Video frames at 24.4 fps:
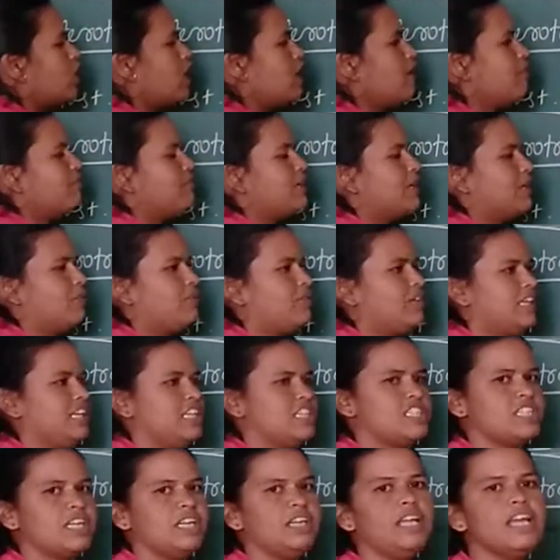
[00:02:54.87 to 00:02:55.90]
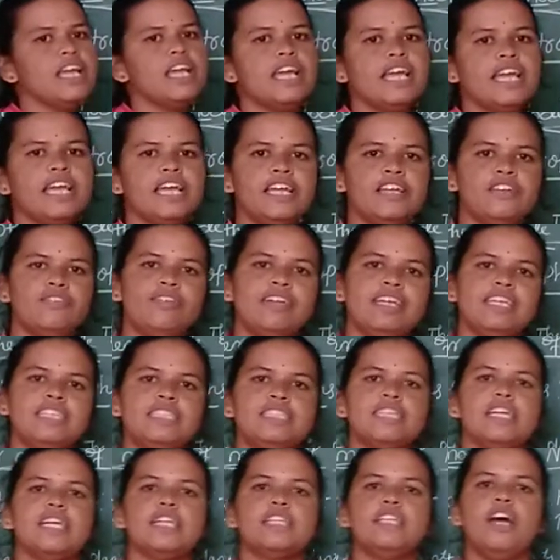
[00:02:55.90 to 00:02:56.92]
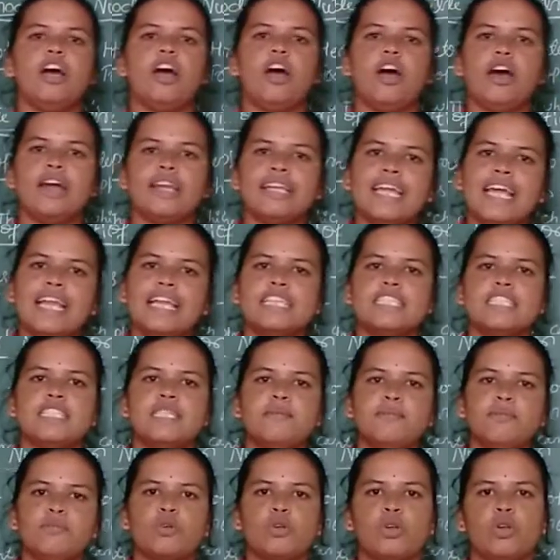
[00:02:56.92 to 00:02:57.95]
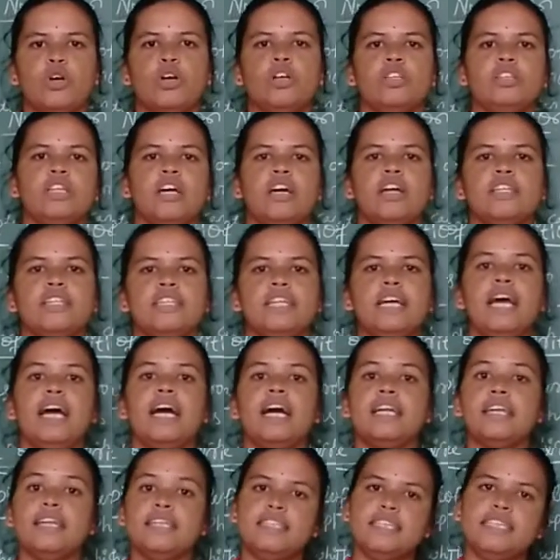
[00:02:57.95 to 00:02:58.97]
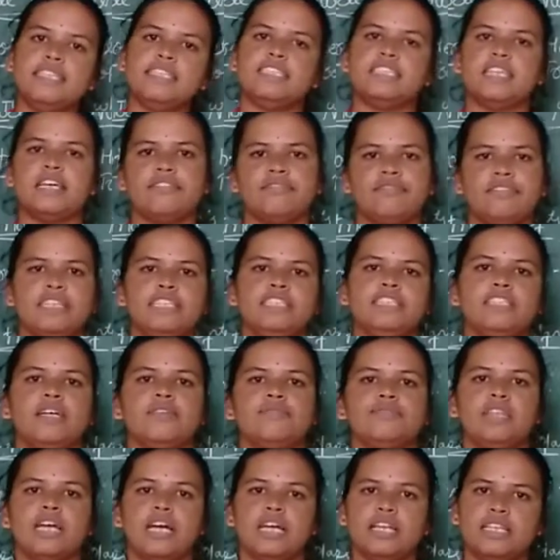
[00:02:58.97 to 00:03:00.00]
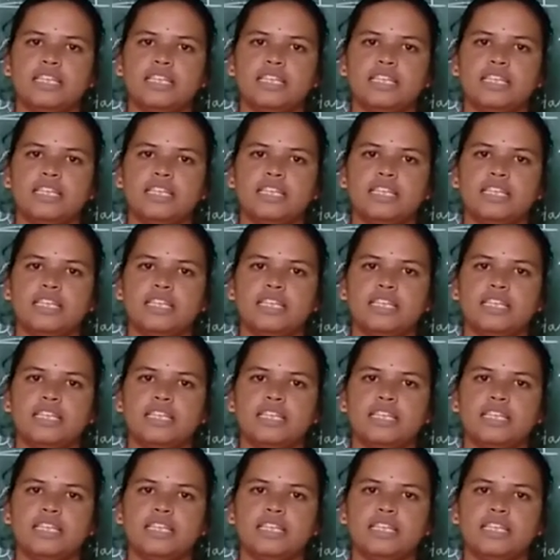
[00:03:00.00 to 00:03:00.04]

of nutrition in which the organism growth on the another surface of the